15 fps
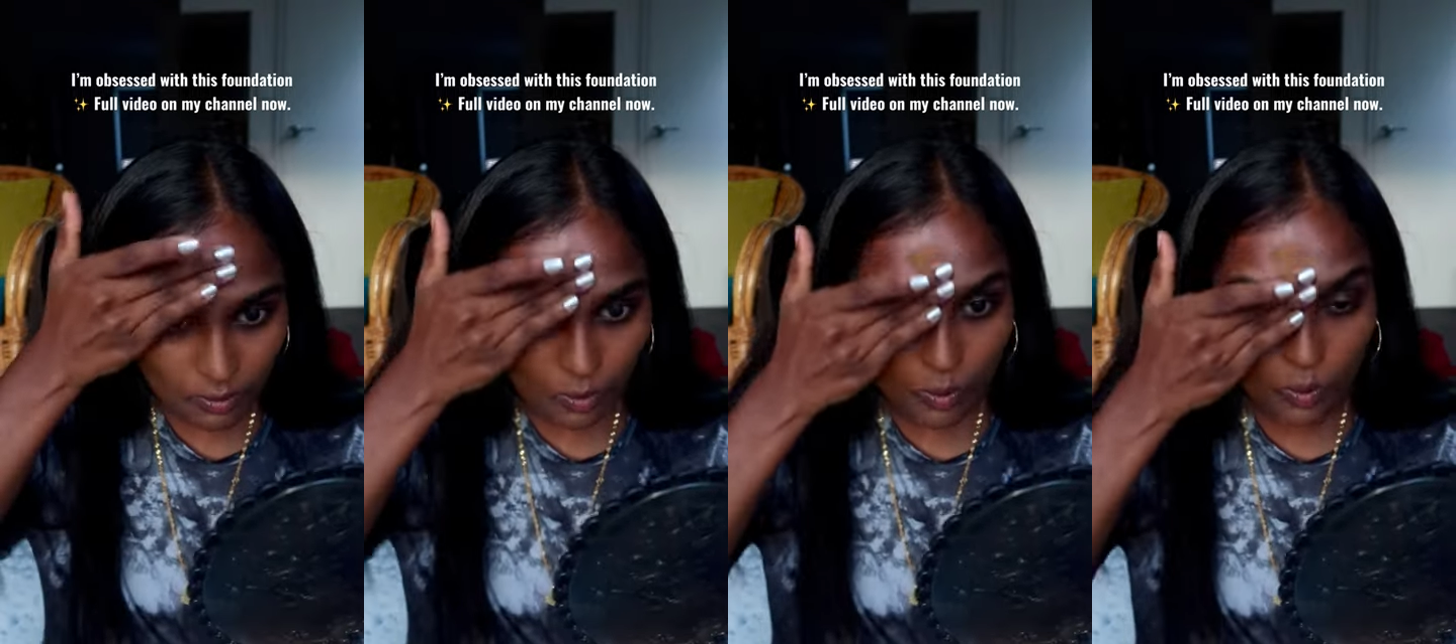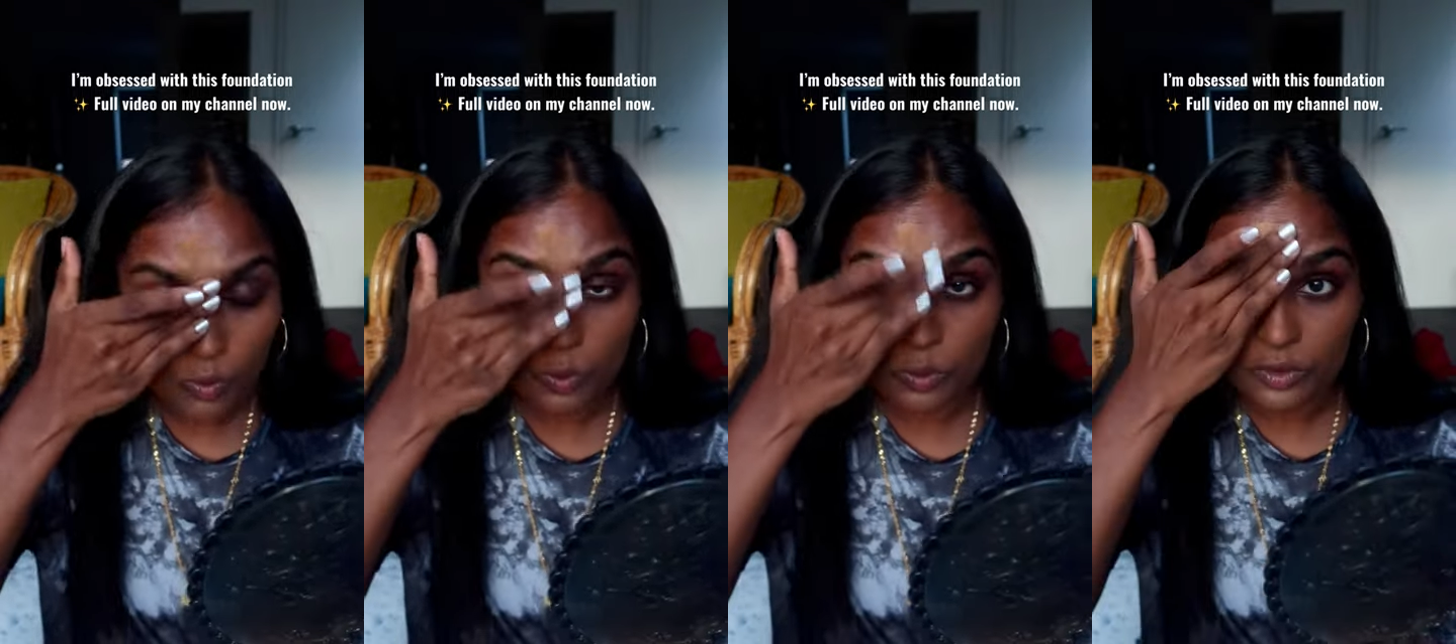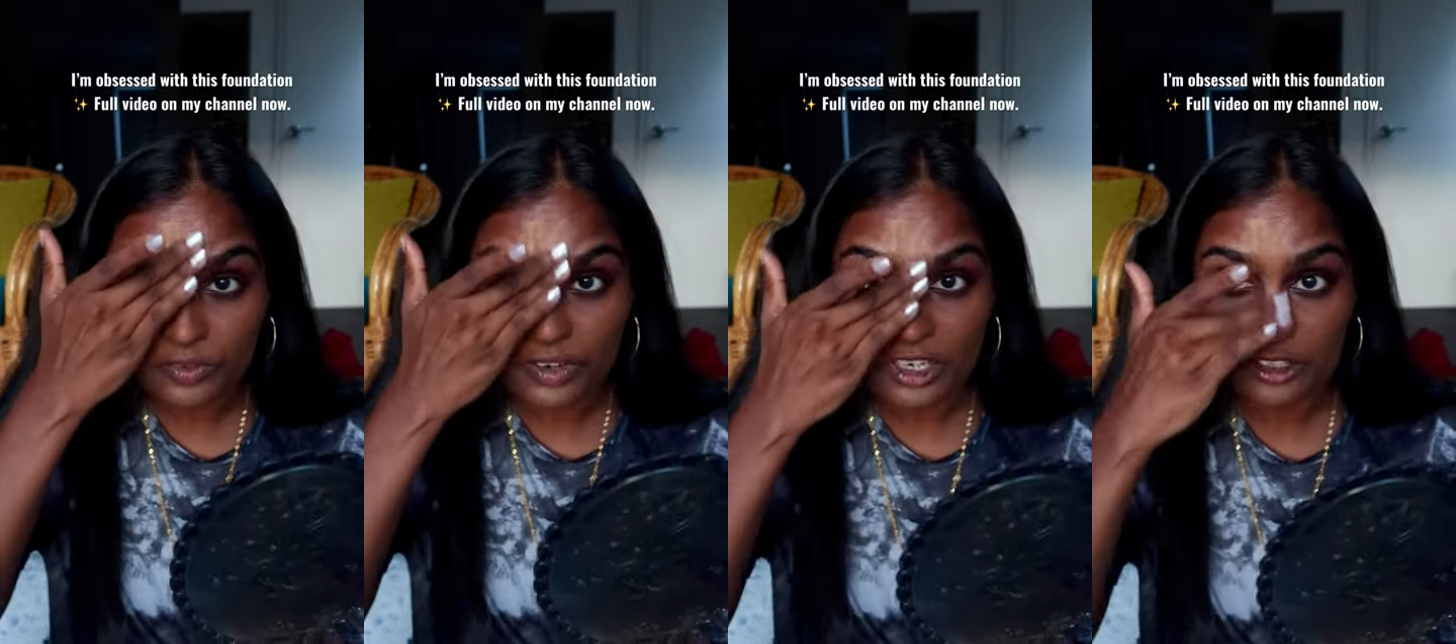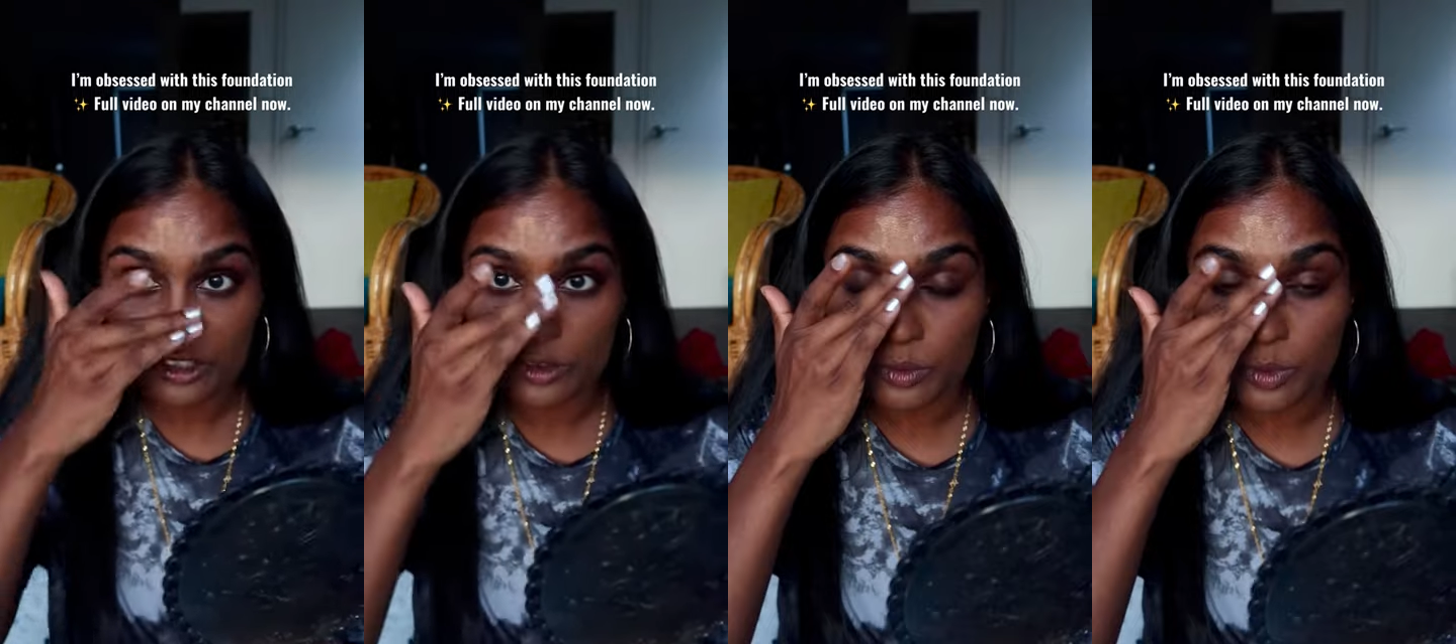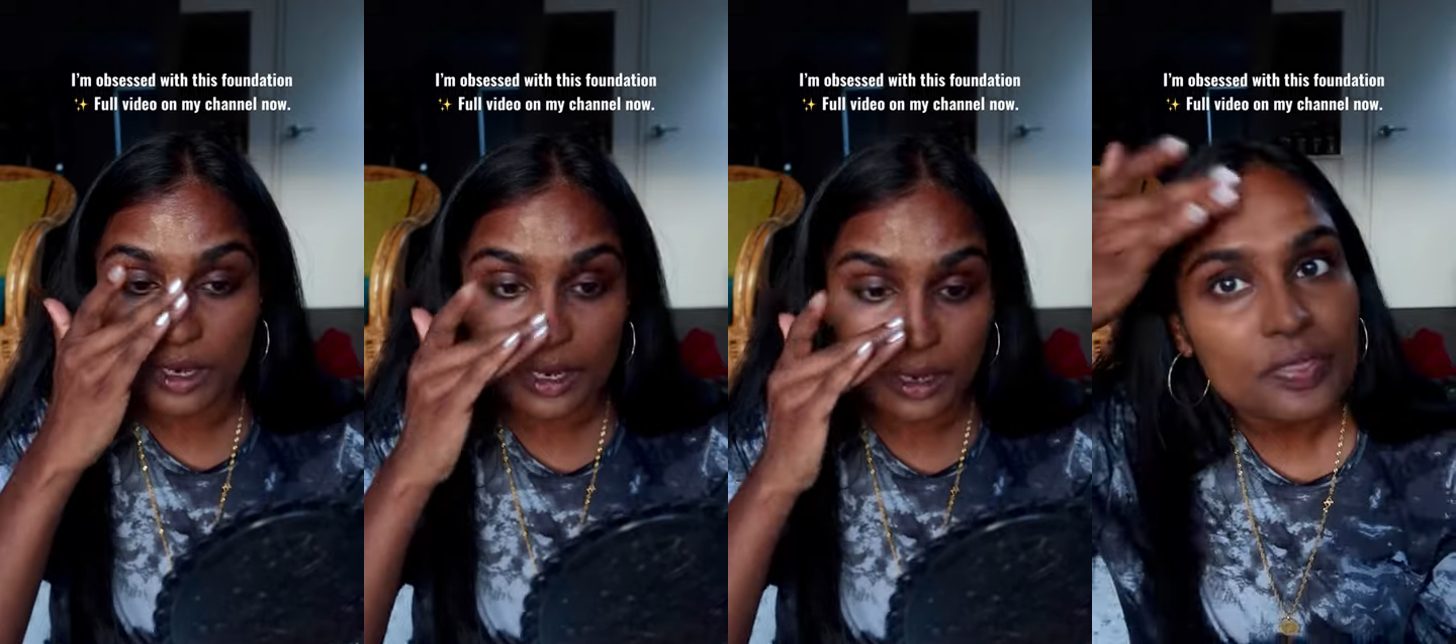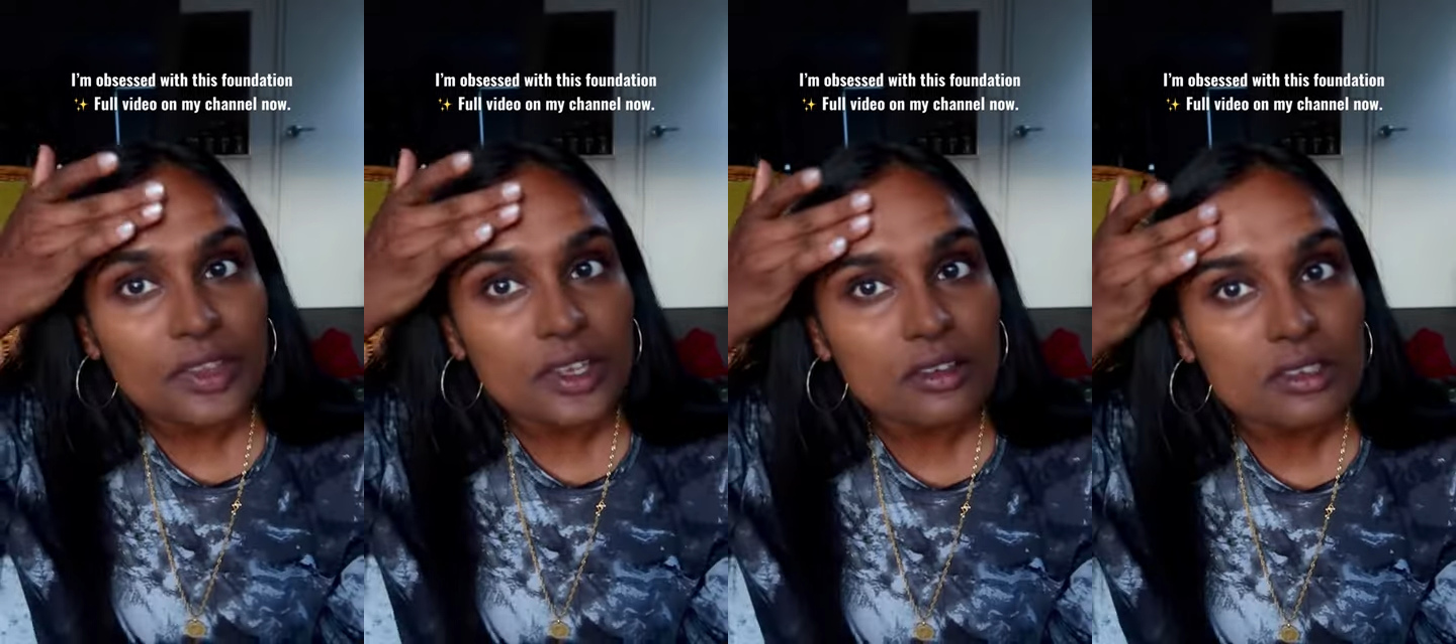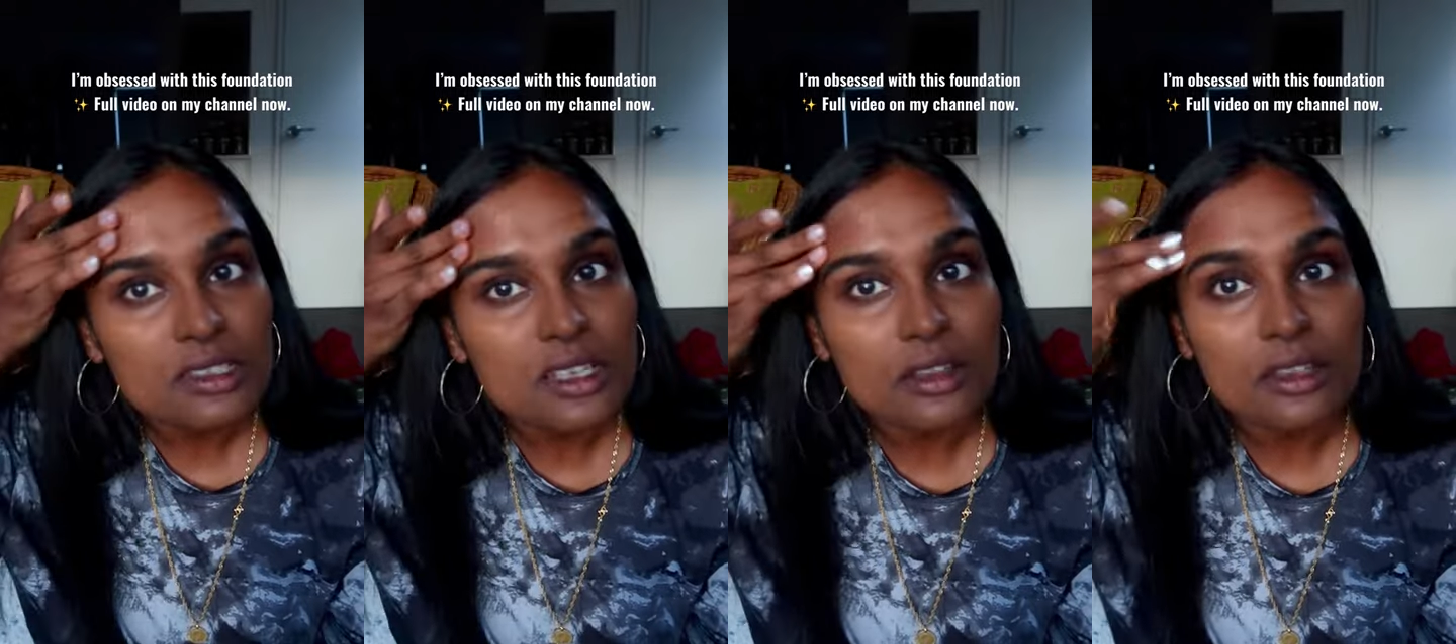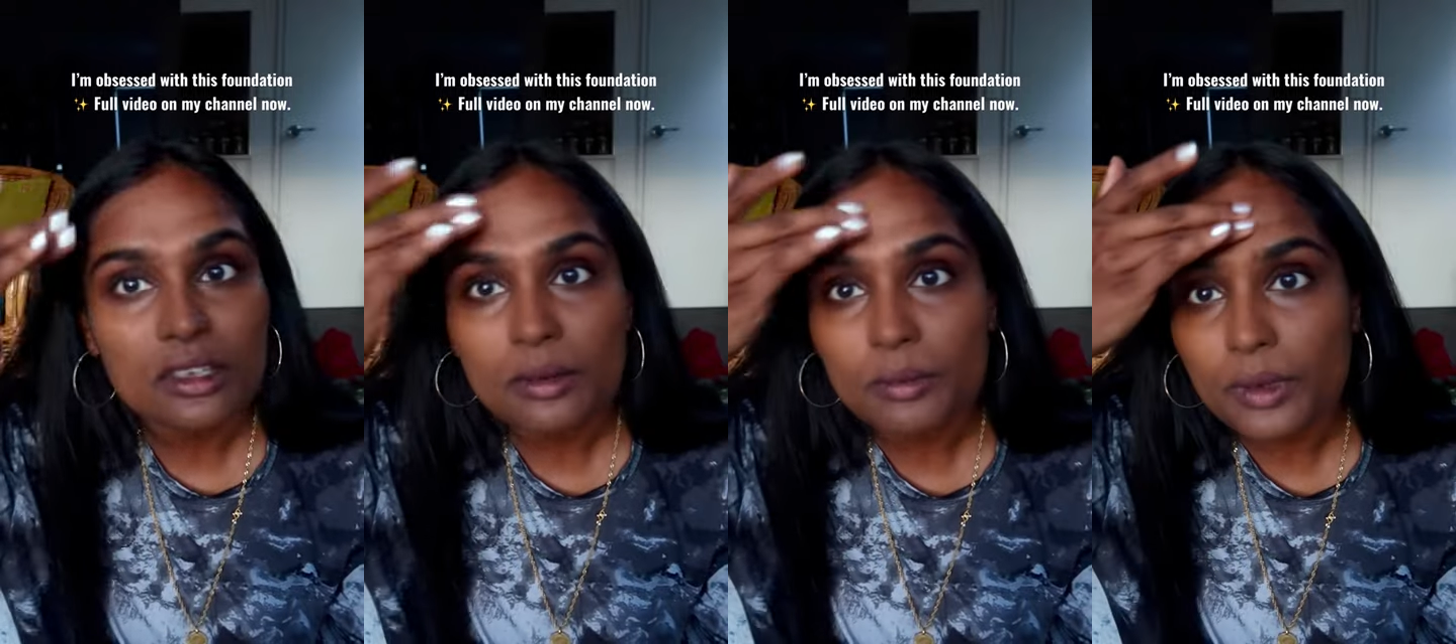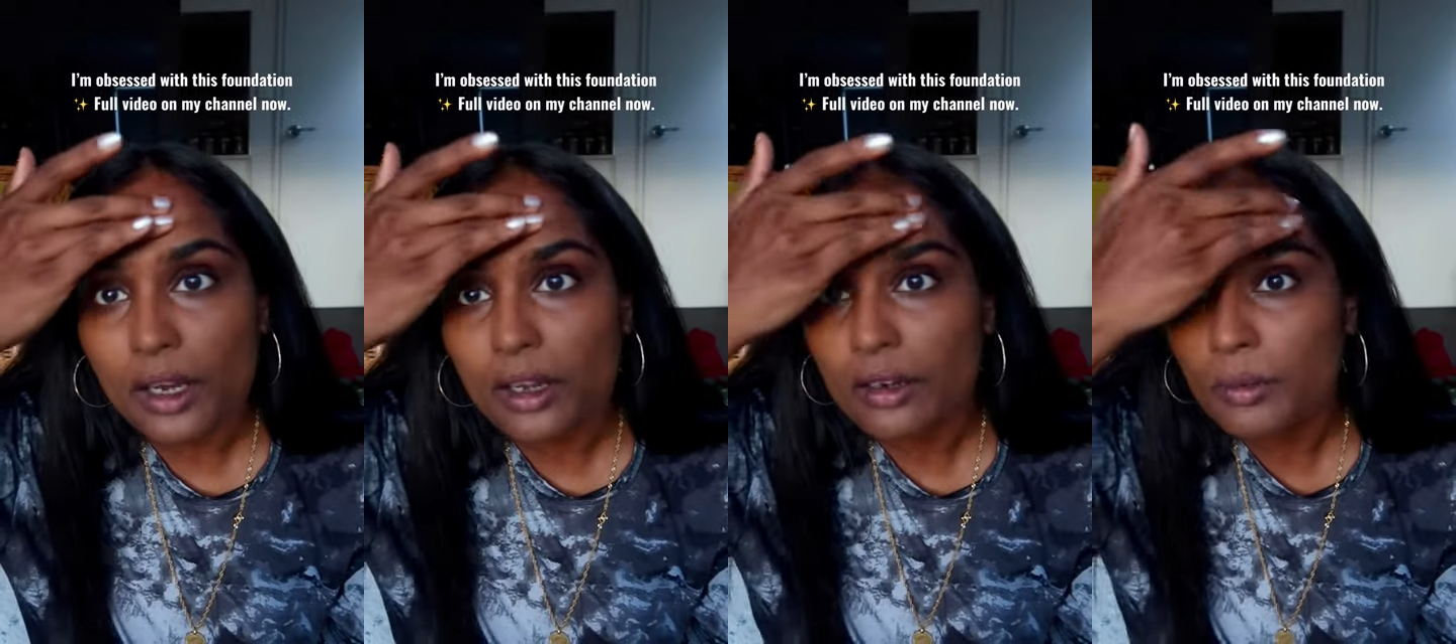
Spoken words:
old-fashioned way. There is something about